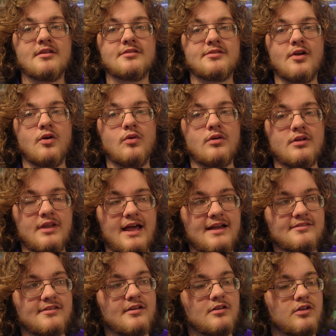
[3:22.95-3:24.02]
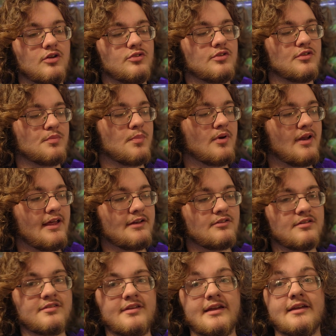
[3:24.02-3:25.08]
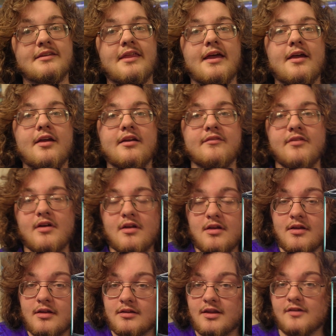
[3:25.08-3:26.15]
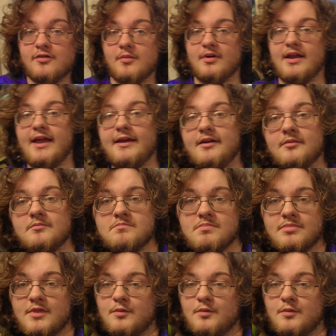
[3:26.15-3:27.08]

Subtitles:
So glass enclosures, pretty interesting. They love them or hate them.